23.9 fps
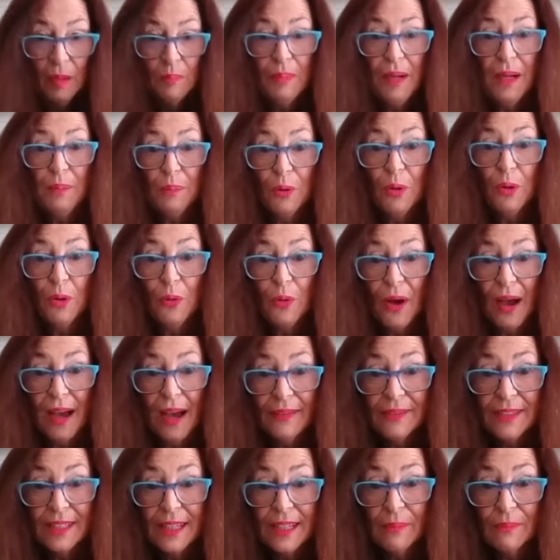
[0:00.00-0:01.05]
people who
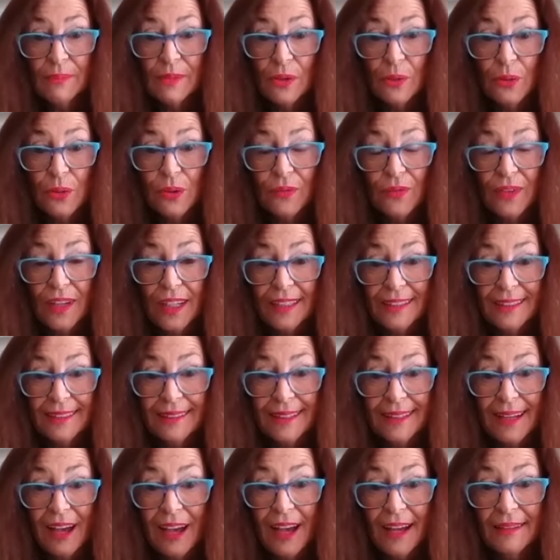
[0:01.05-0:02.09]
have some sort of
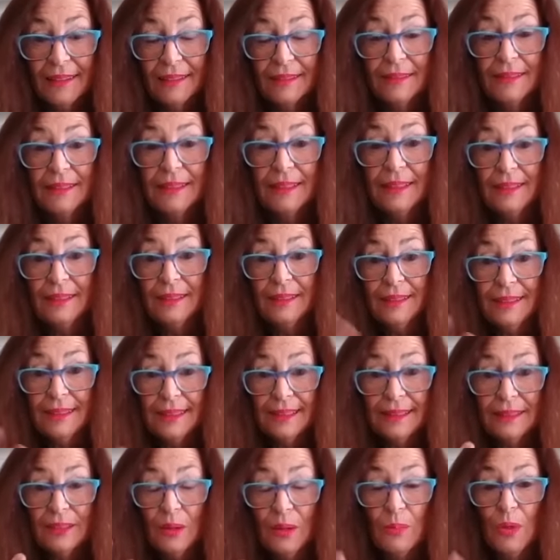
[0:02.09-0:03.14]
insight into
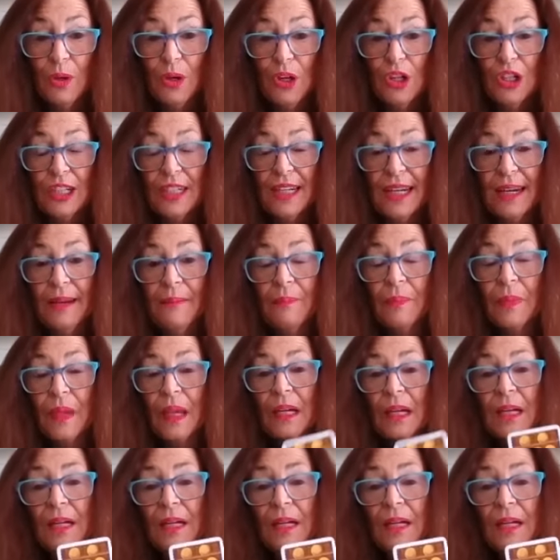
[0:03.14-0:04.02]
this community.